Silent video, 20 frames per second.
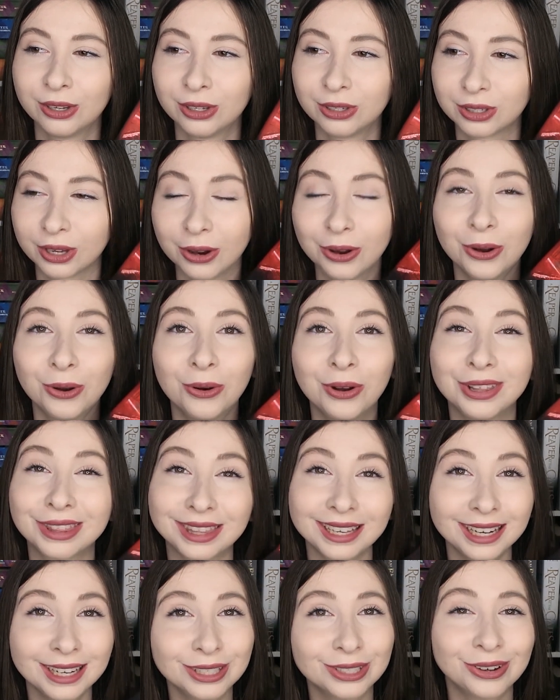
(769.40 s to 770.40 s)
So
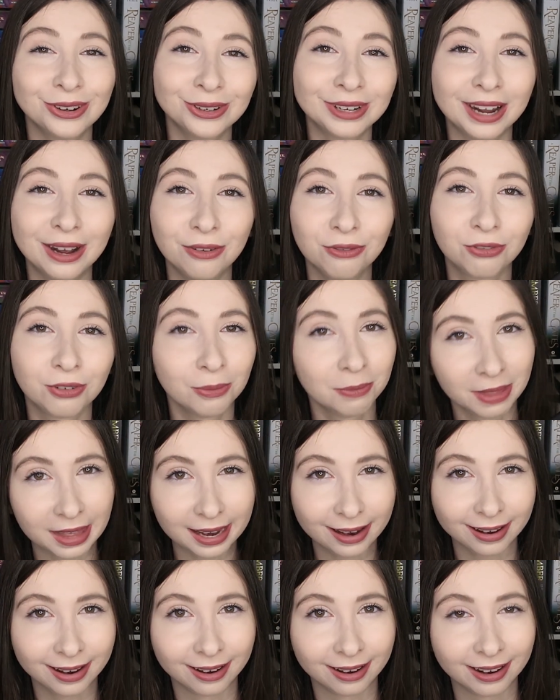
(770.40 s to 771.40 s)
things go down from
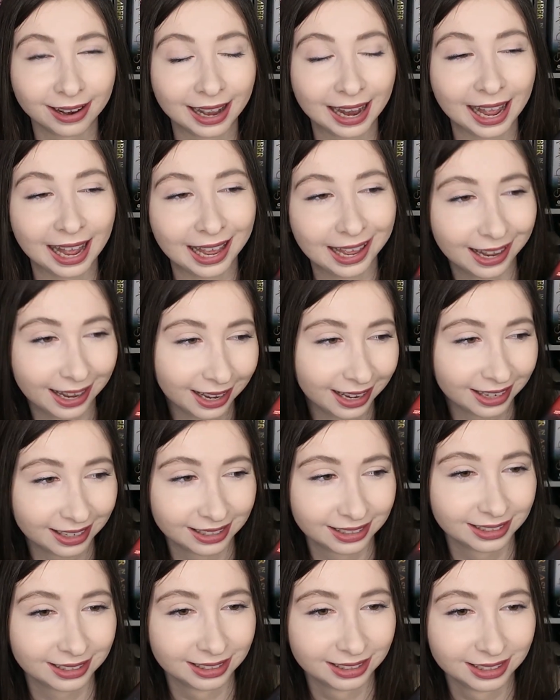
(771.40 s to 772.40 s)
there,
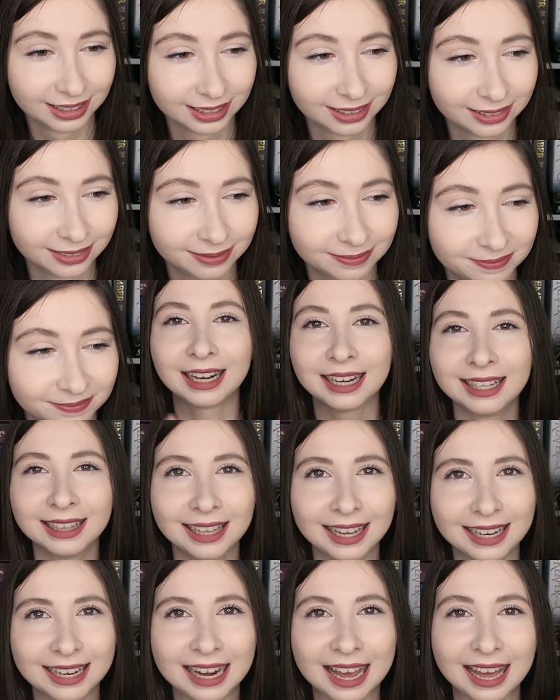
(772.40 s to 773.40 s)
and I
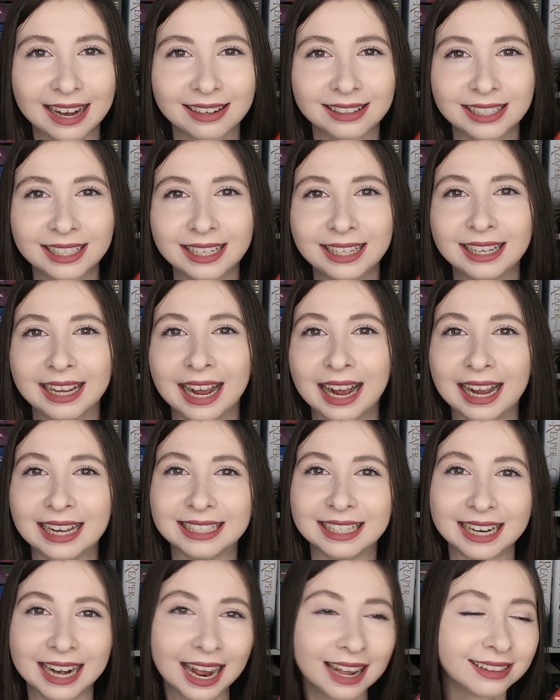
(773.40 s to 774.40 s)
didn't like Natalie, I
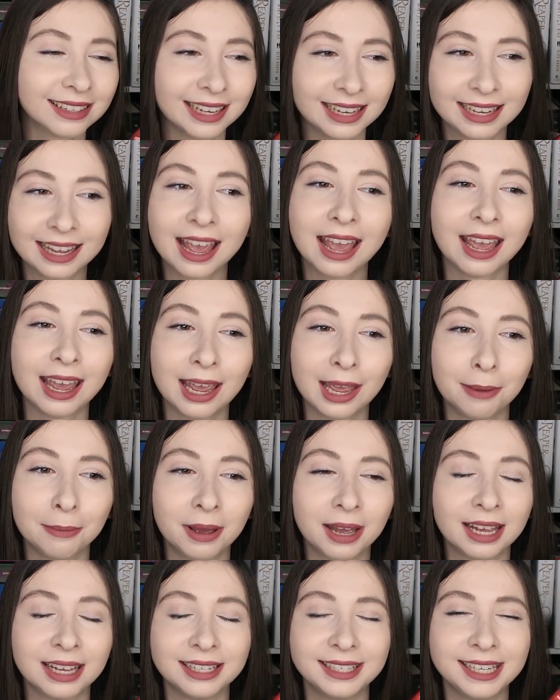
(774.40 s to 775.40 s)
did not like
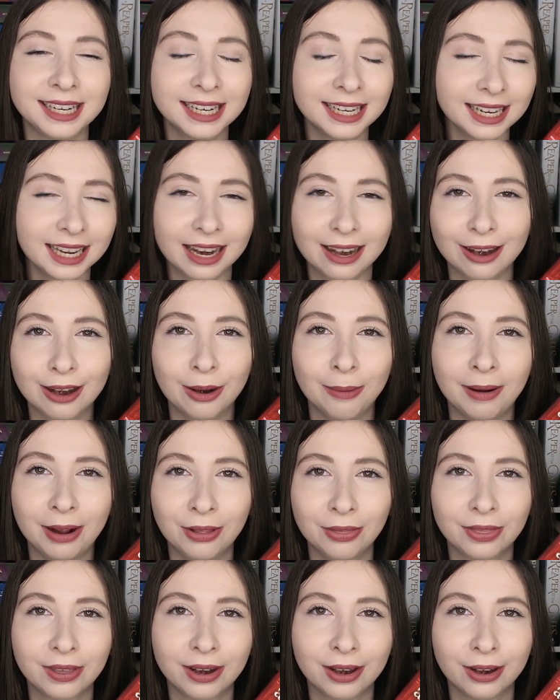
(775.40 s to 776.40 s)
Gabe, didn't care
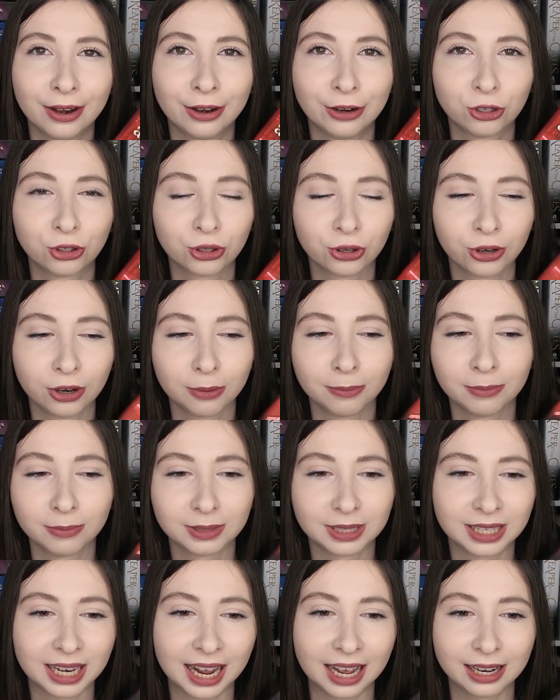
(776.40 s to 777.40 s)
about their
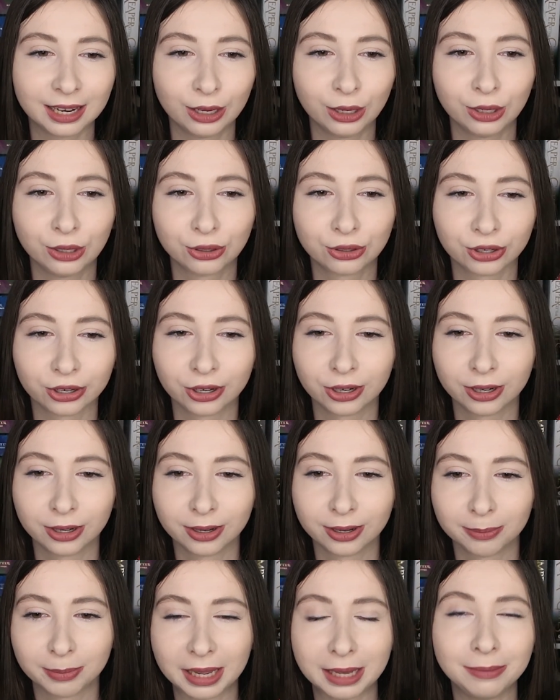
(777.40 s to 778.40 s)
sugar daddy,
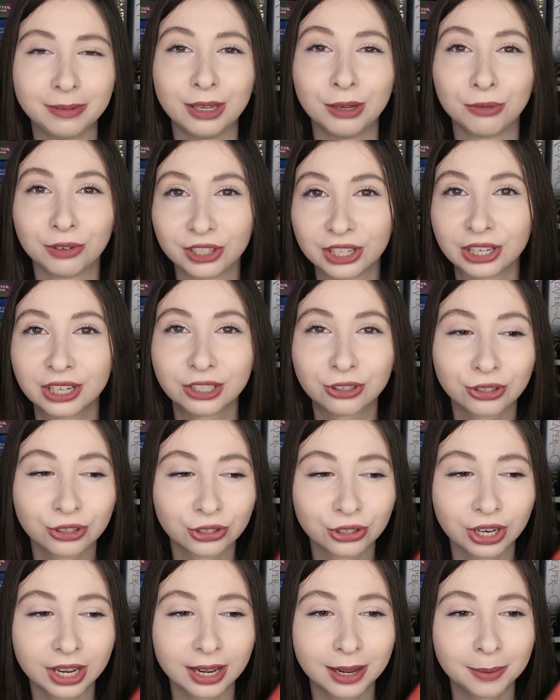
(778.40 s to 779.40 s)
sugar baby
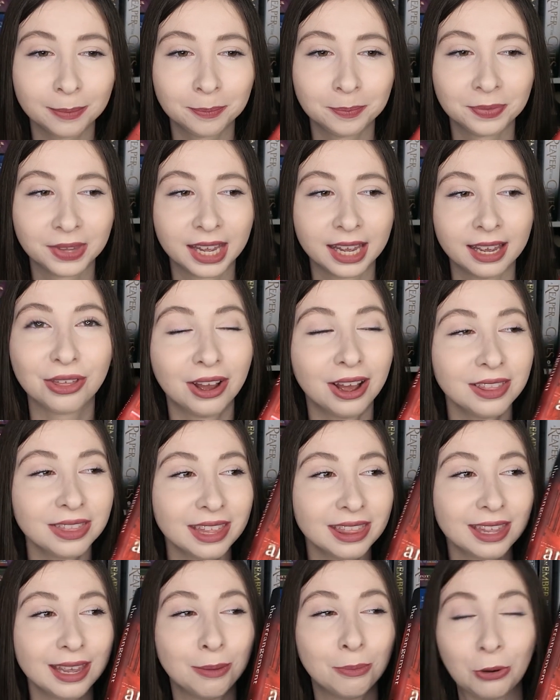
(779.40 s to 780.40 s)
relationship. I thought
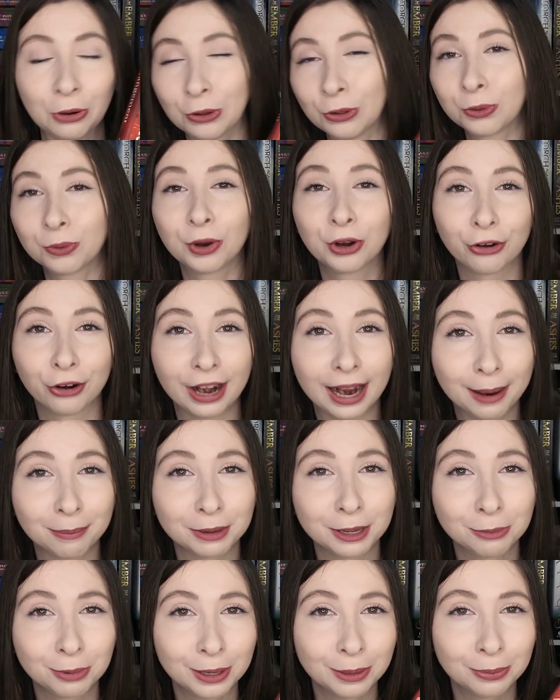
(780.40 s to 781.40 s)
that they both were
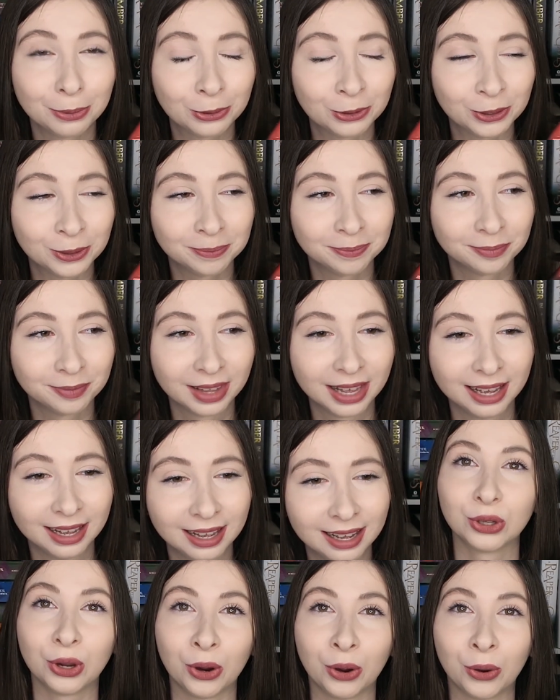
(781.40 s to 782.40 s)
crappy people,
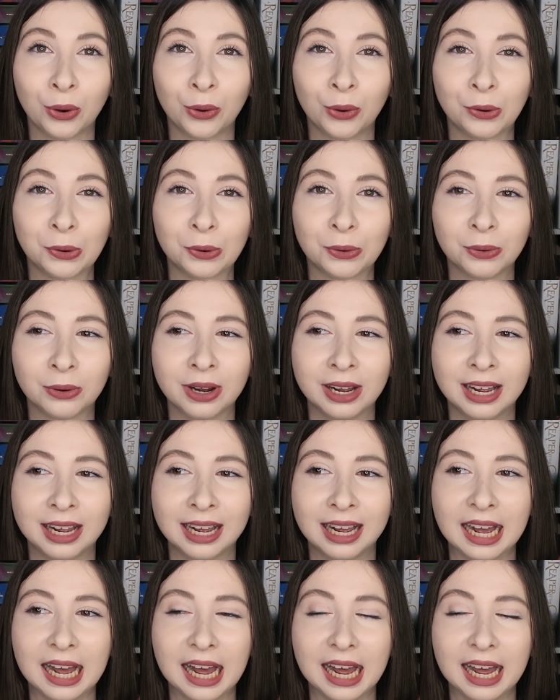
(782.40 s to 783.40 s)
so
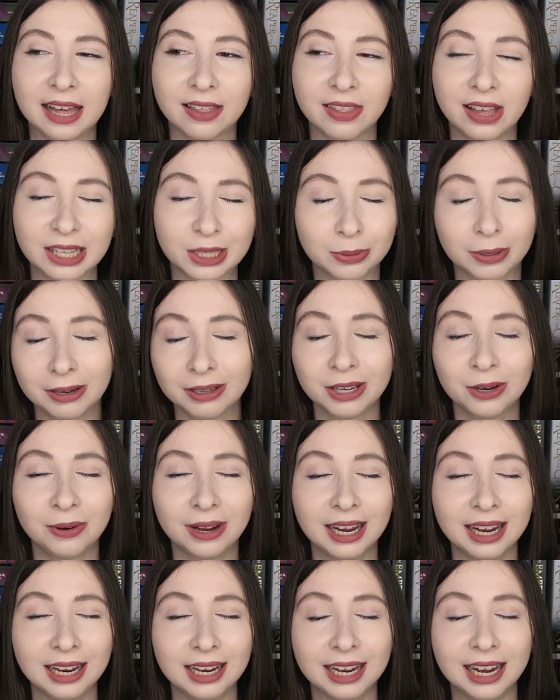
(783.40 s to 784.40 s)
that's probably
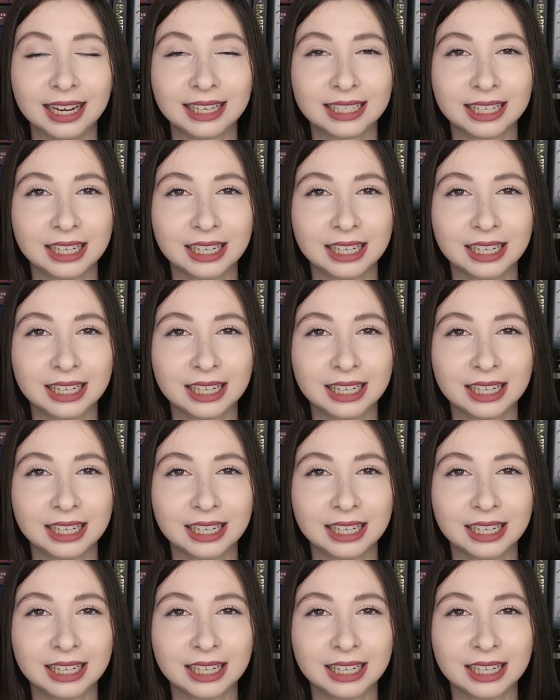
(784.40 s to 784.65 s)
why I